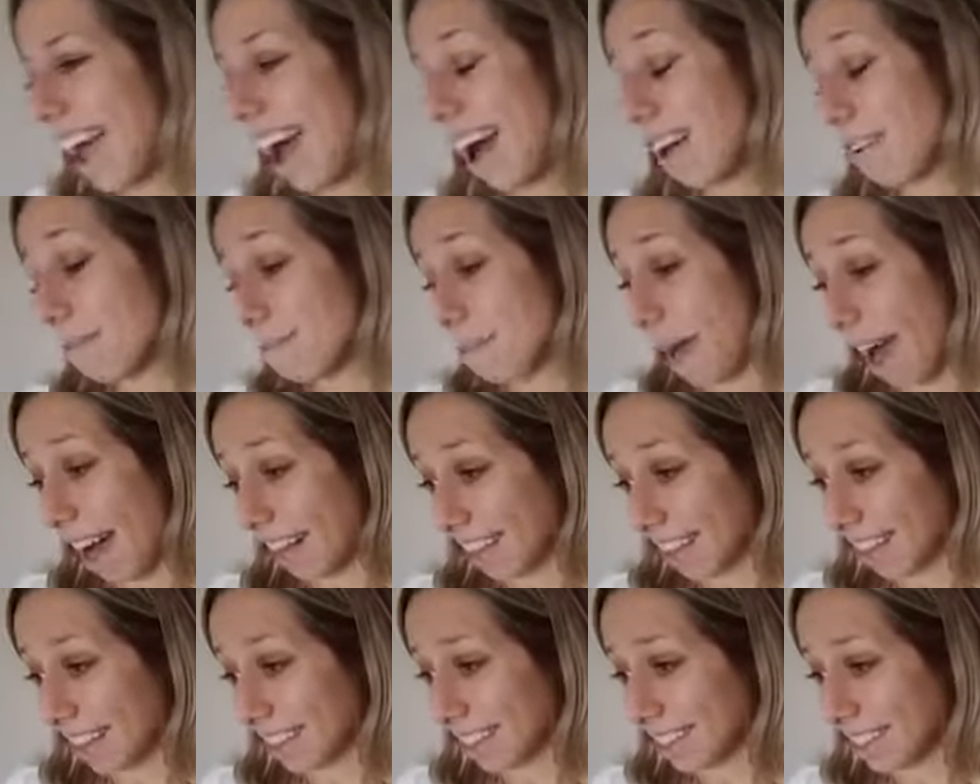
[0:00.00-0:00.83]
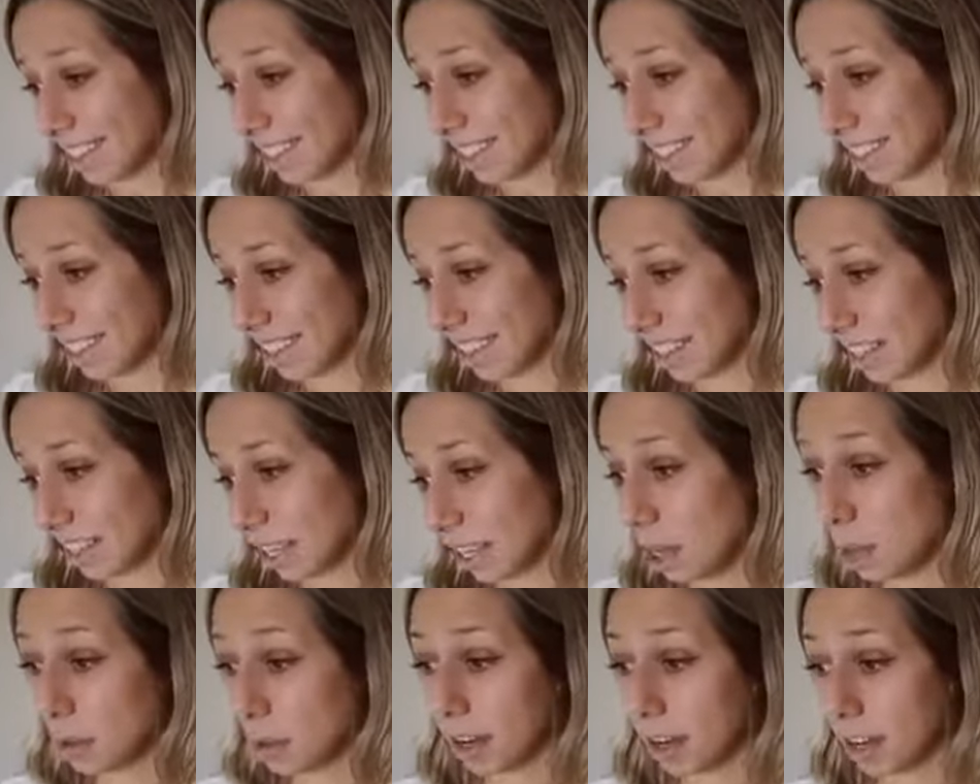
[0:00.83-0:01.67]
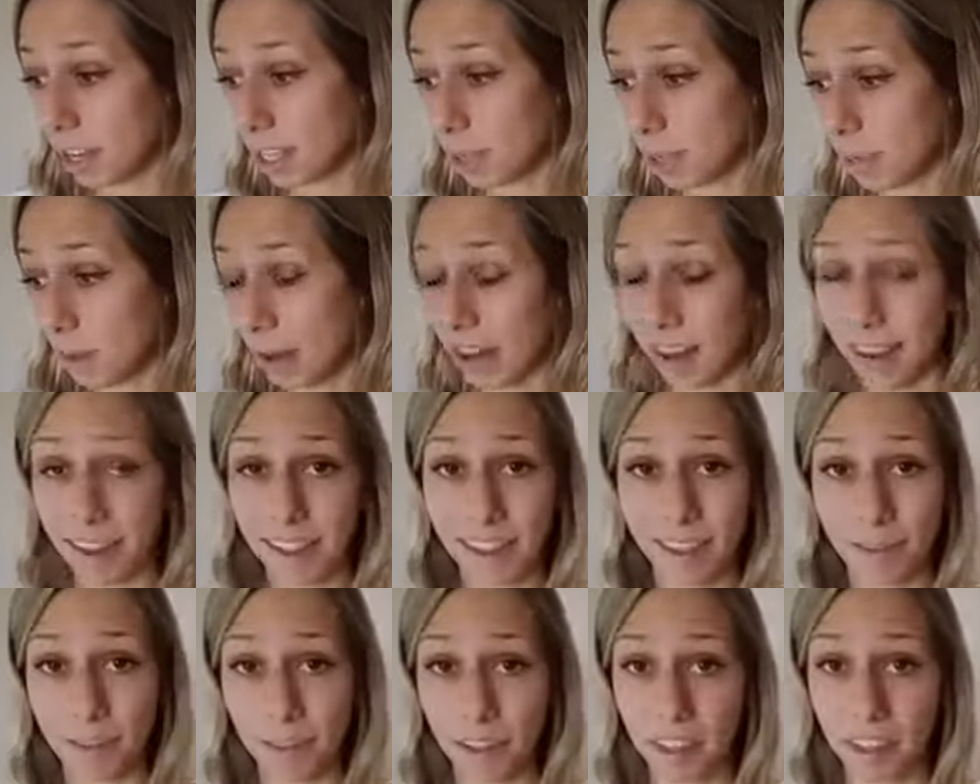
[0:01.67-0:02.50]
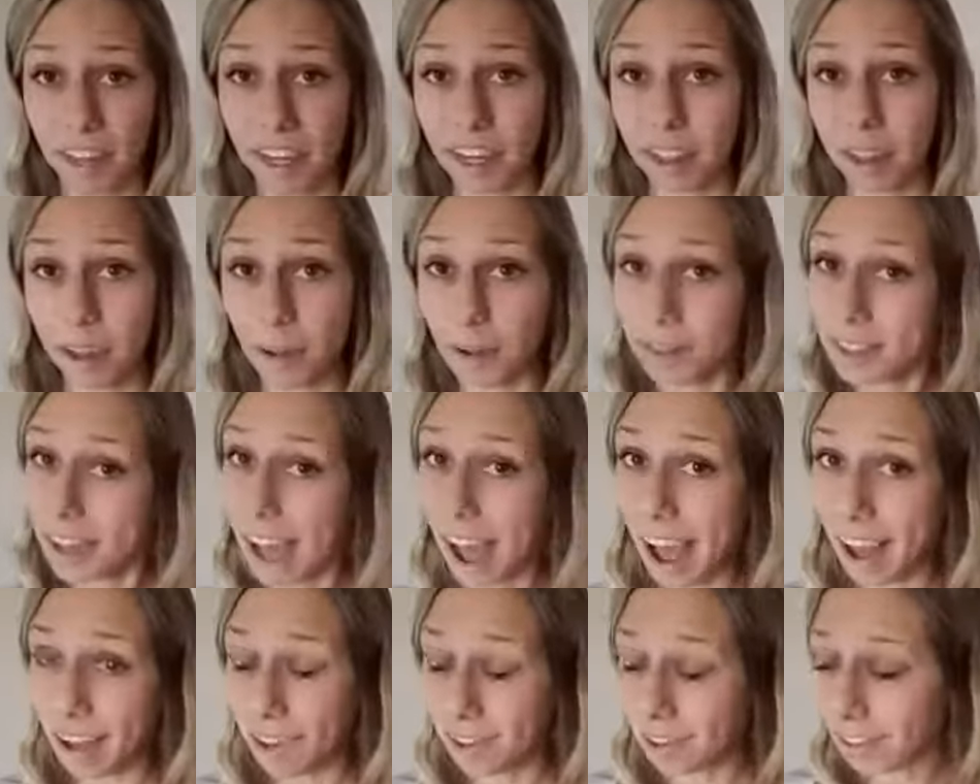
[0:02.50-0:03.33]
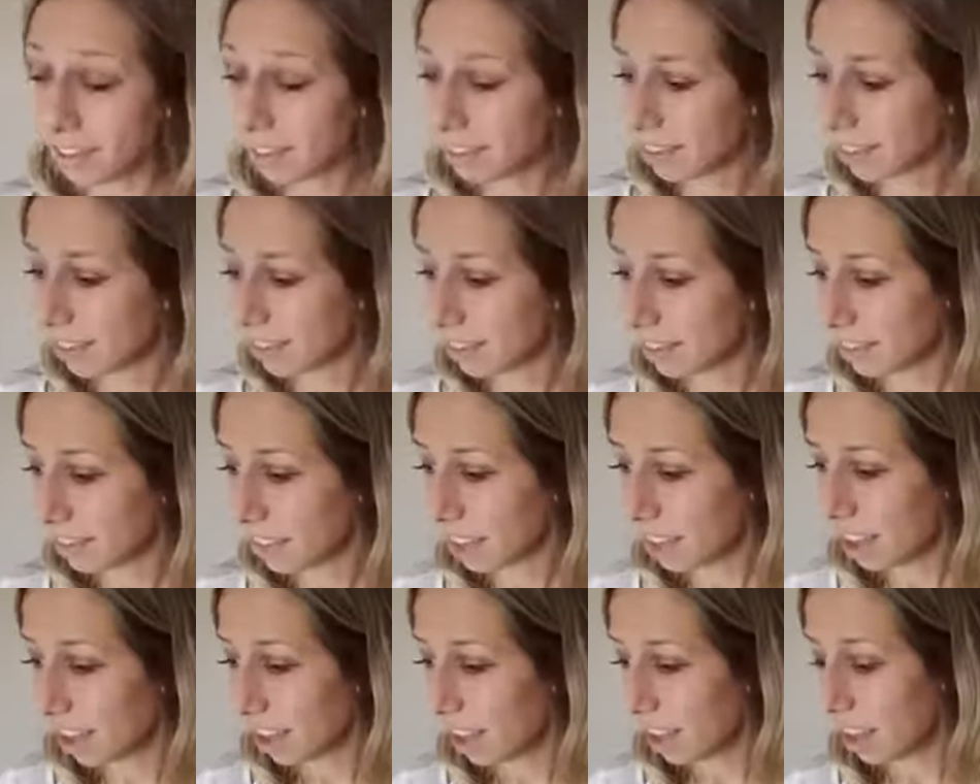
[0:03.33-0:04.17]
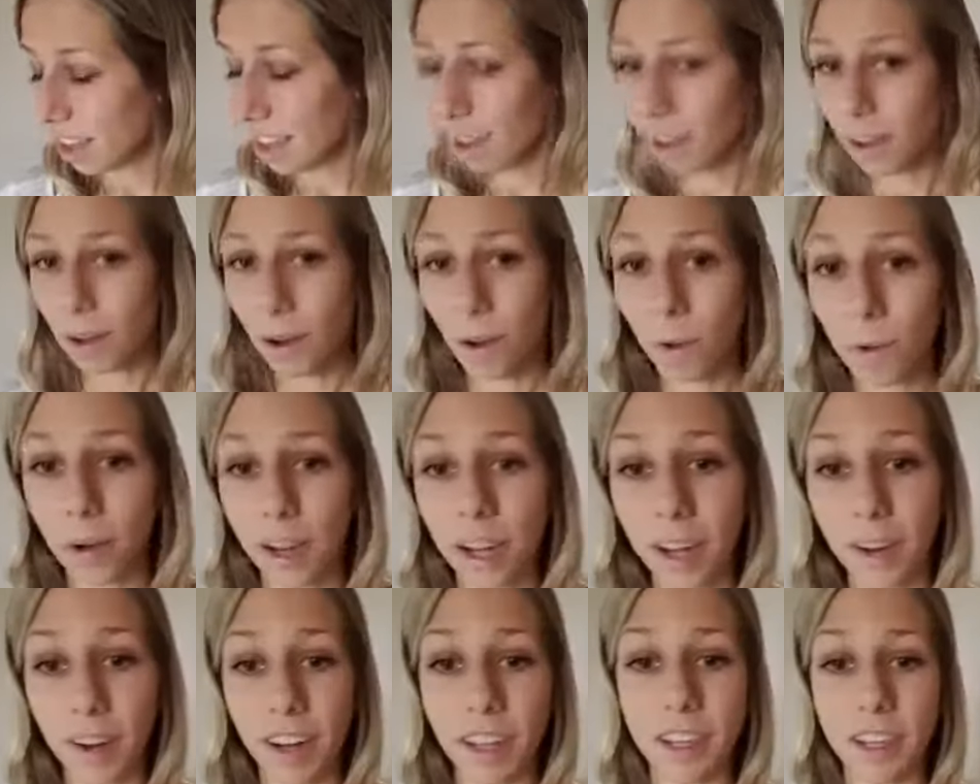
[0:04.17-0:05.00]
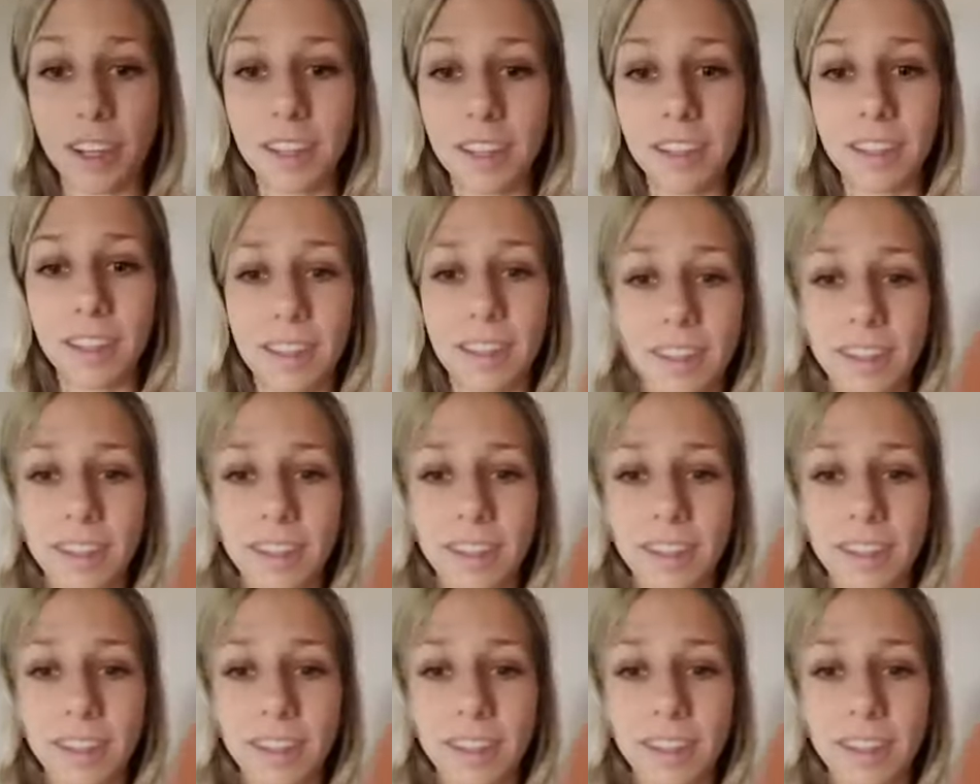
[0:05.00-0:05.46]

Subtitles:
out of balance, you can experience feeling closed down, holding grudges.